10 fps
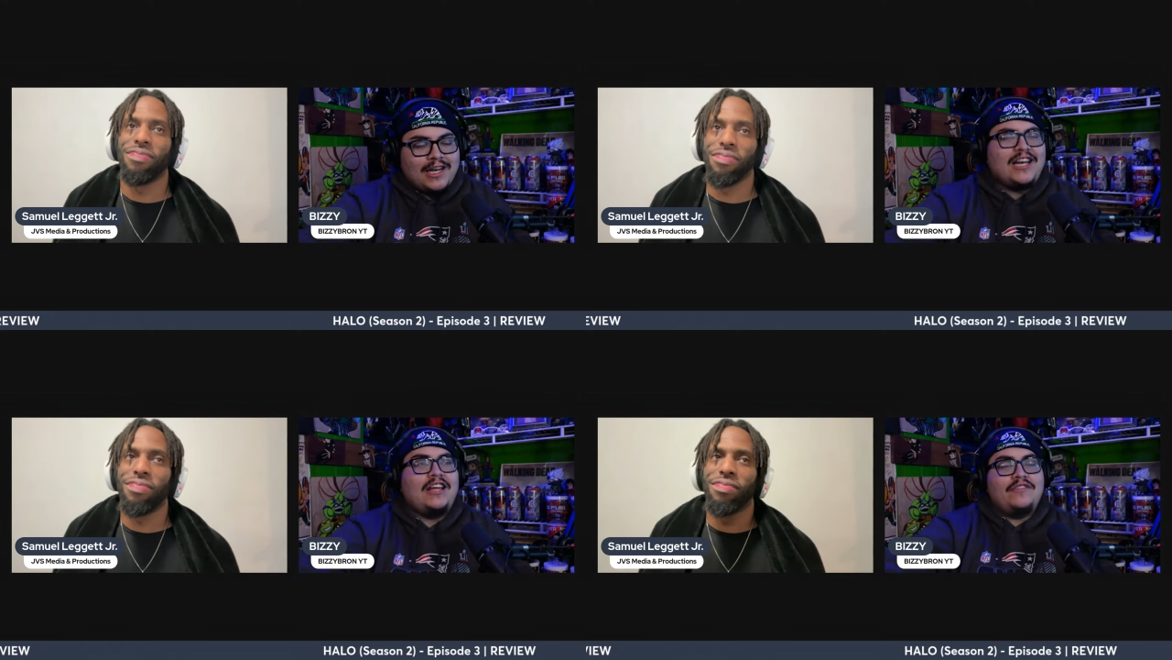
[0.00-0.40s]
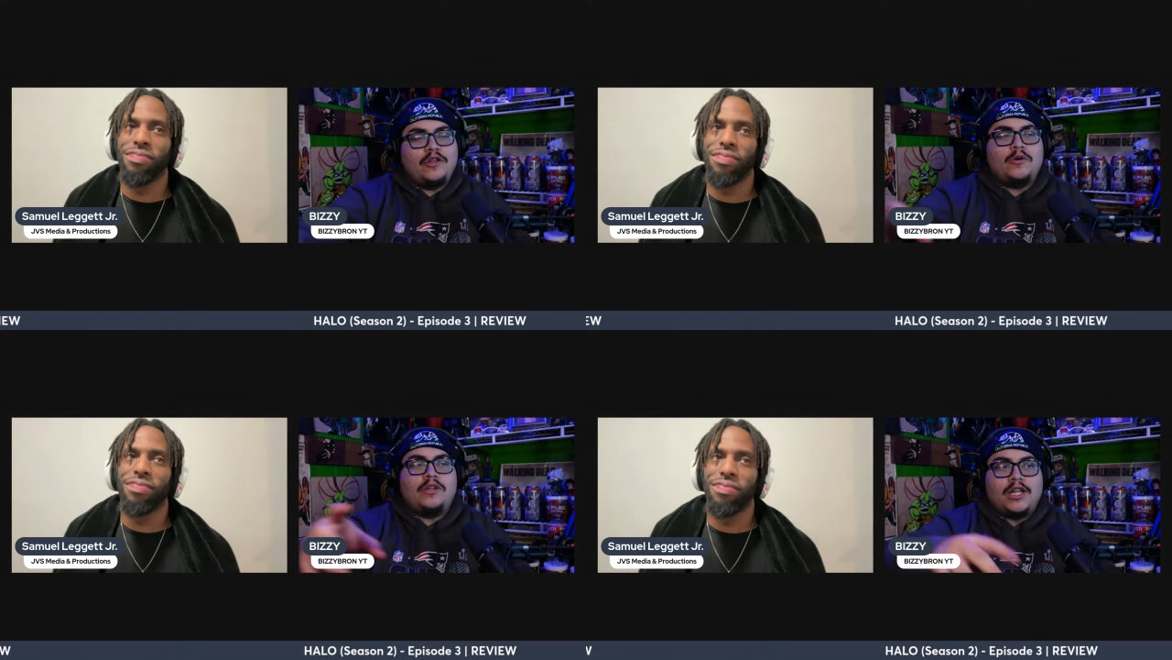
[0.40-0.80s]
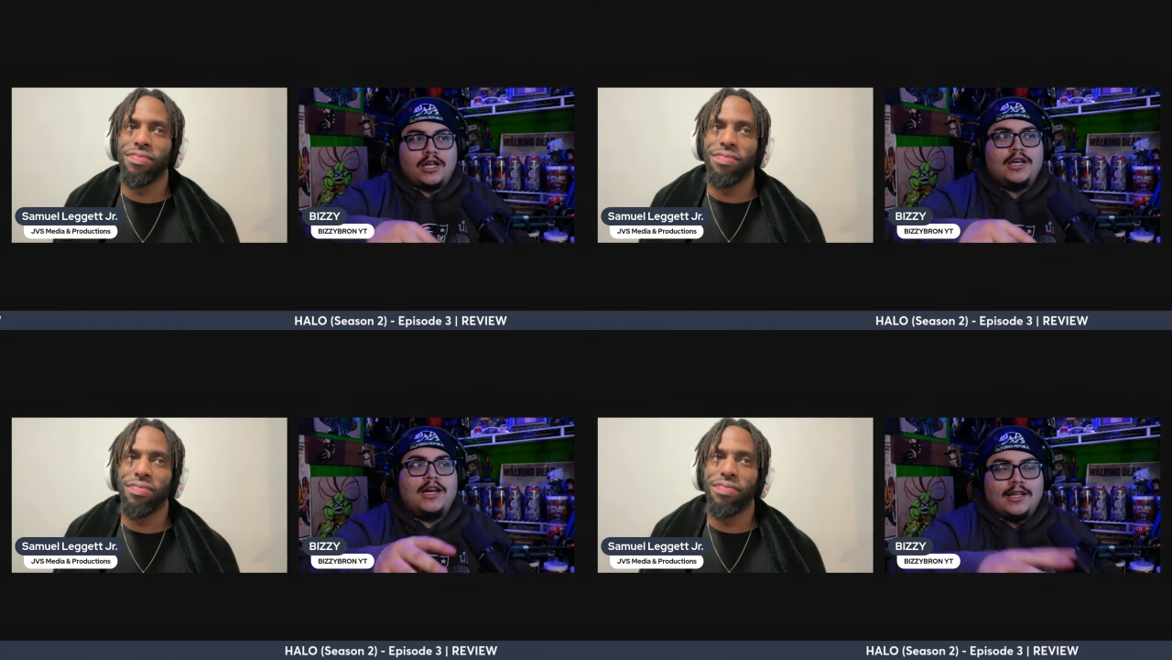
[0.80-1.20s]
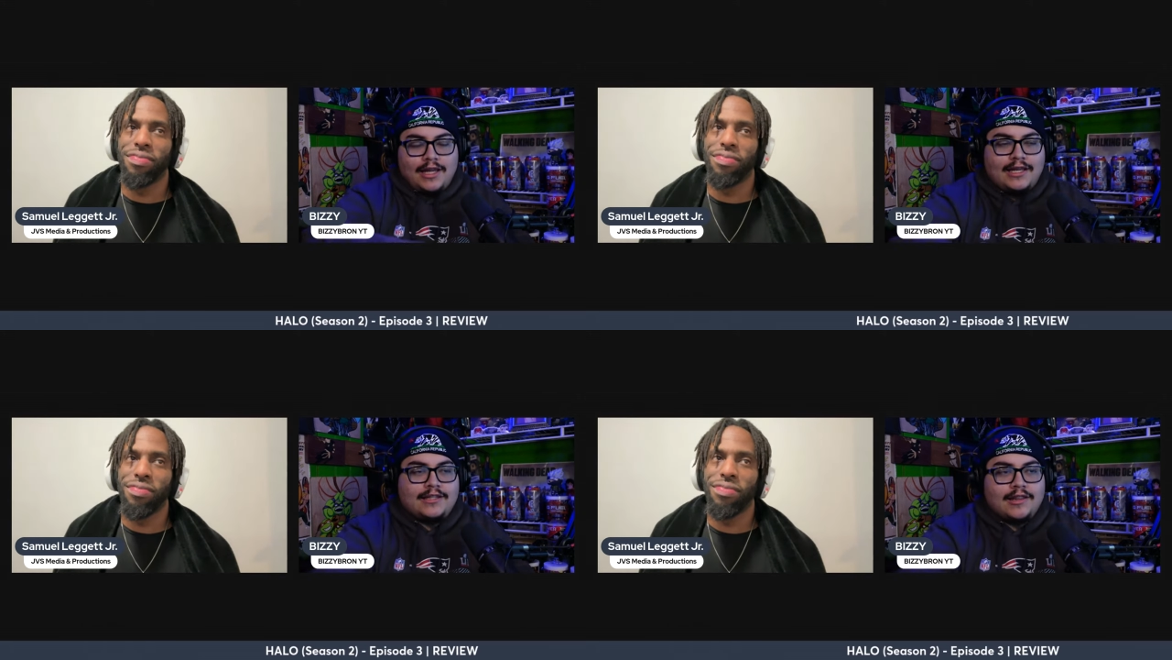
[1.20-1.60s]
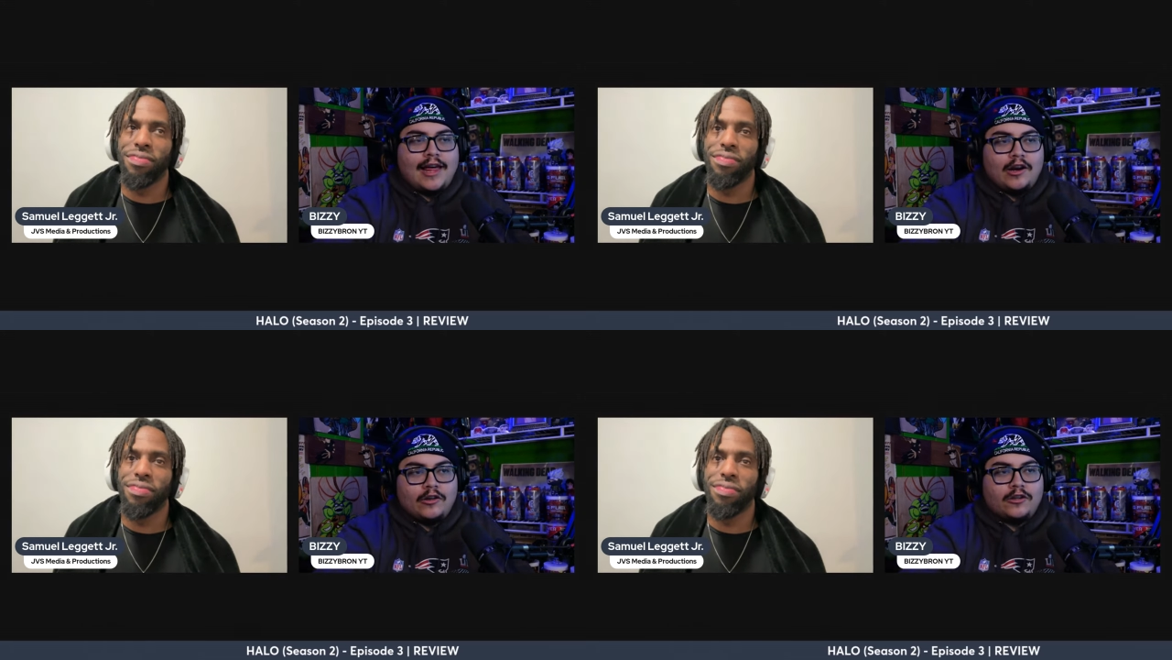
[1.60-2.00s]
Speaker 1: and even though it said that he did
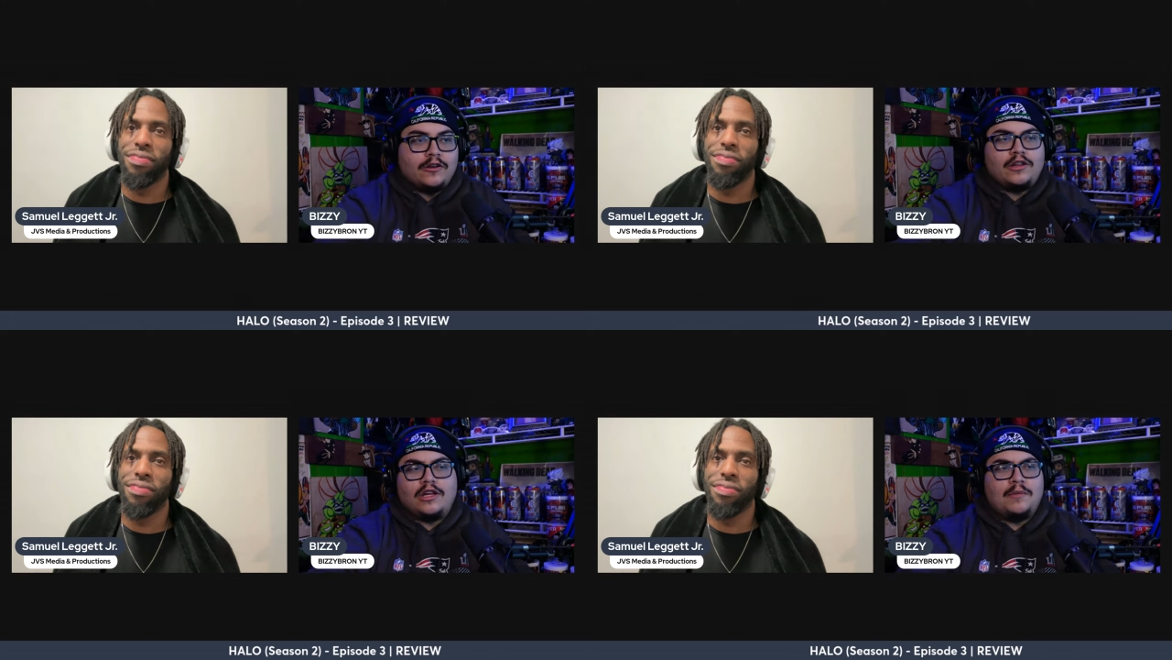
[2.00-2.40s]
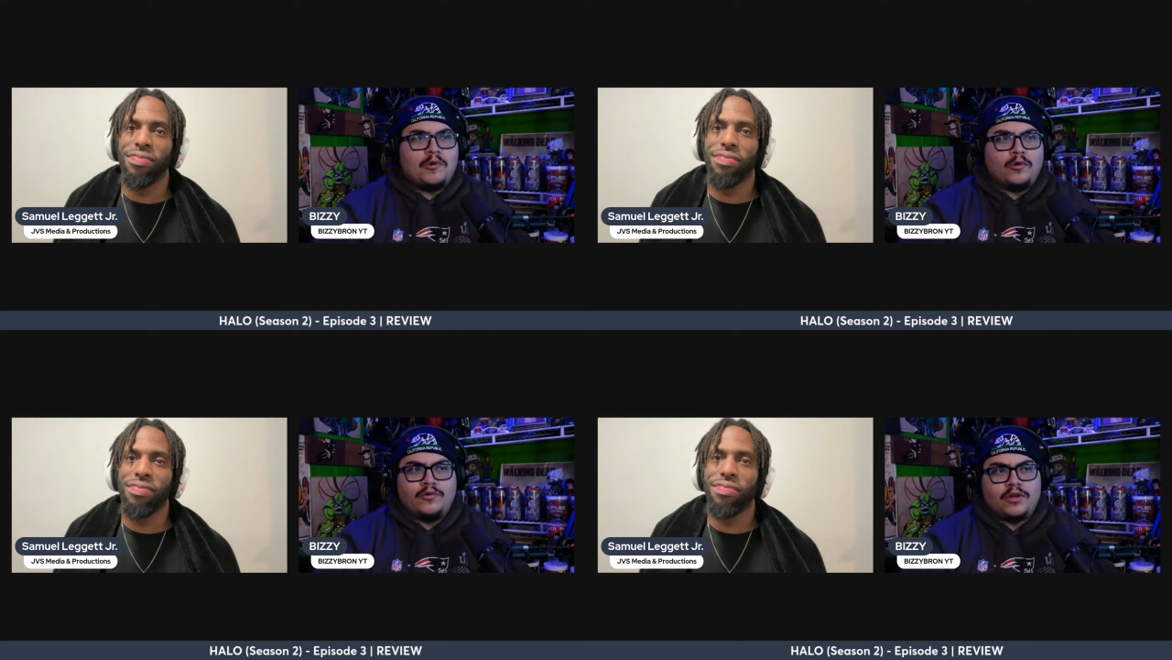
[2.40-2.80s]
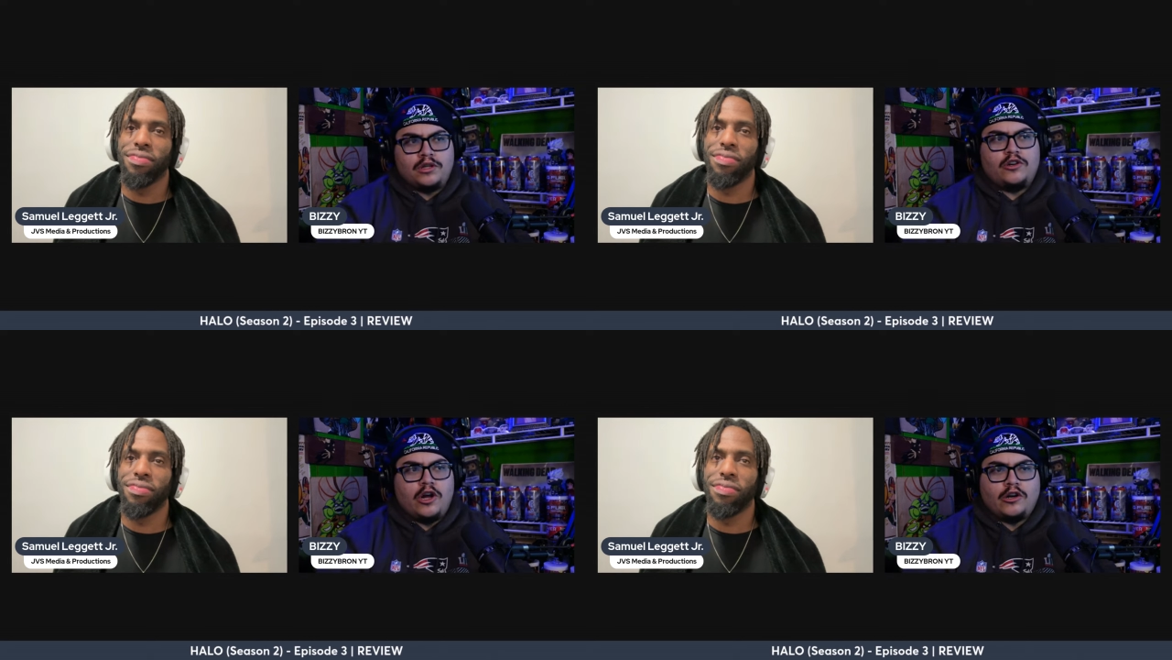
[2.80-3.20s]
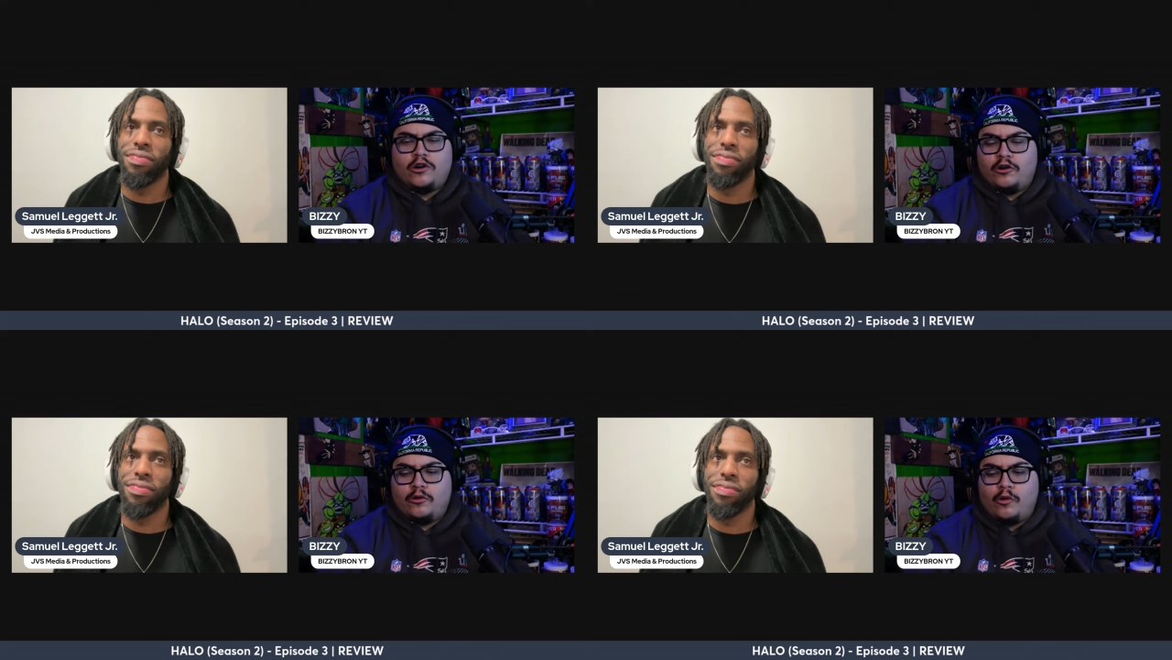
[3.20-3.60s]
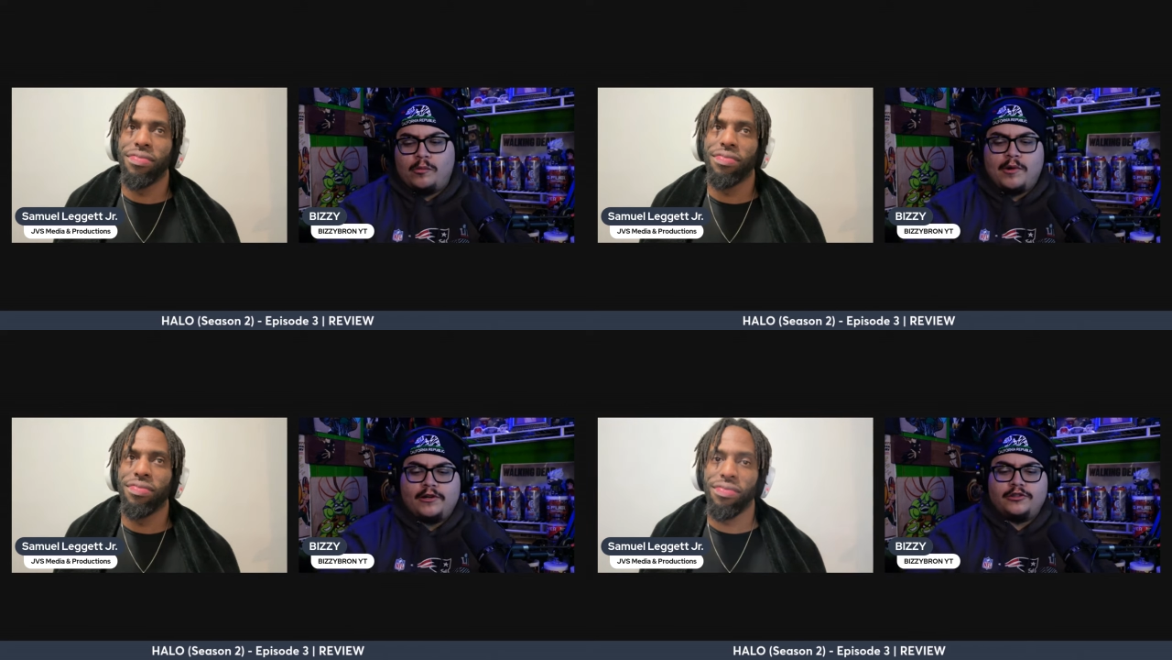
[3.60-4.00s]
that earlier, he's like, I'm the only reason you're not
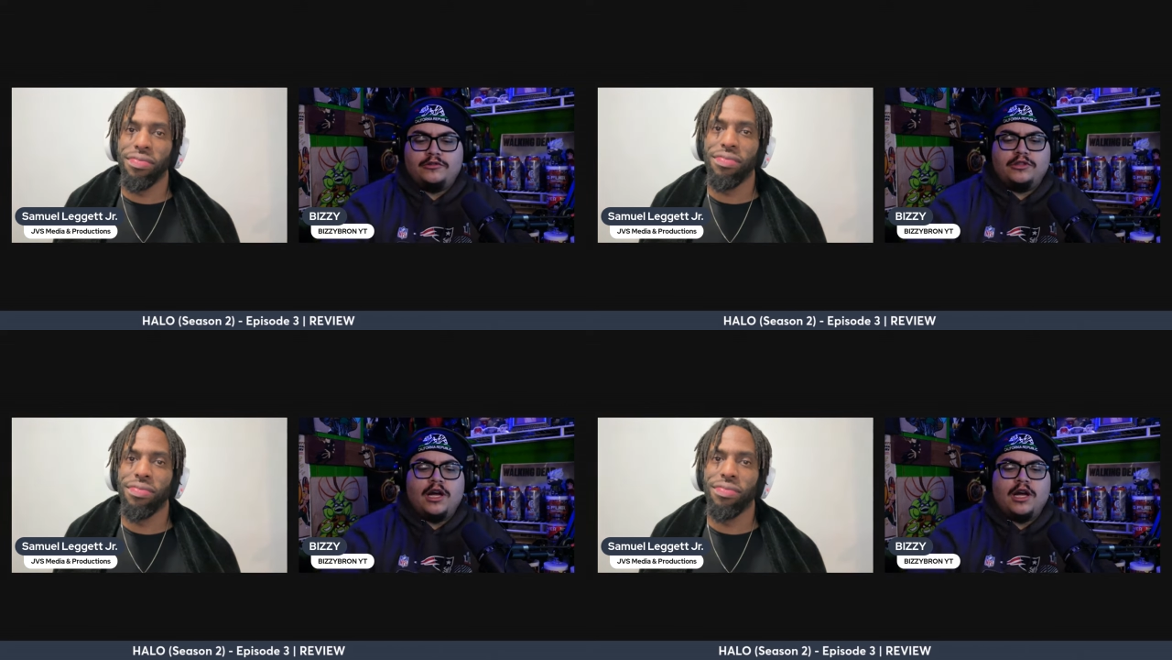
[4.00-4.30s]
court-martialed.